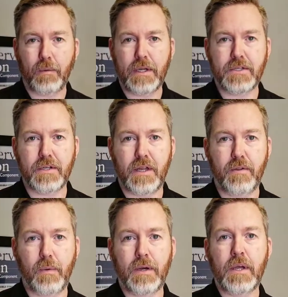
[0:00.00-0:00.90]
and we'll get you
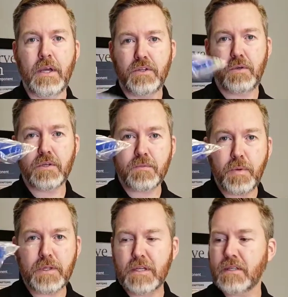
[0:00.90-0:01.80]
another one. So just
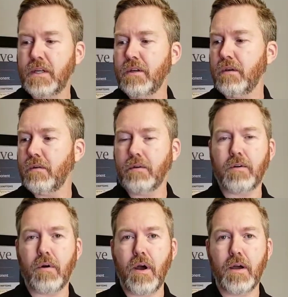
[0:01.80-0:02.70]
put this in your
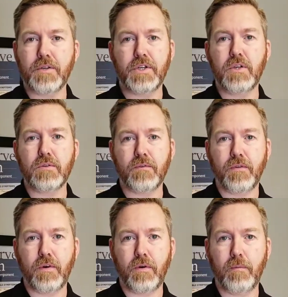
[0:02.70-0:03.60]
garage and use it
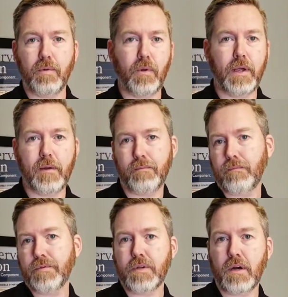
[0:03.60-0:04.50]
for blowing up
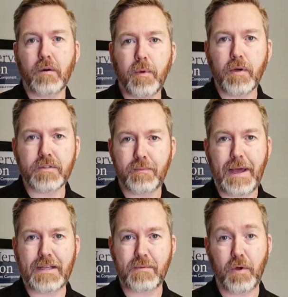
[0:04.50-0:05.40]
soccer balls and
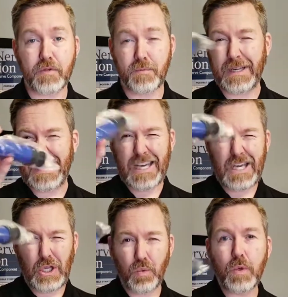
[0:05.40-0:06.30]
basketballs, but
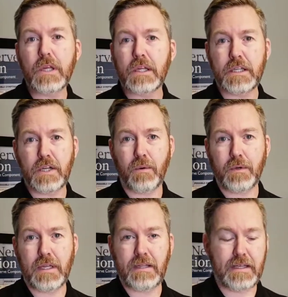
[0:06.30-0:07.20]
you really
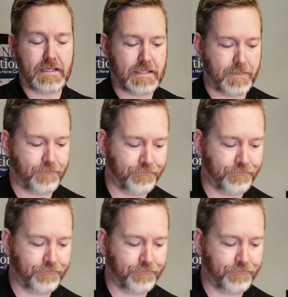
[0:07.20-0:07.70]
don't need this.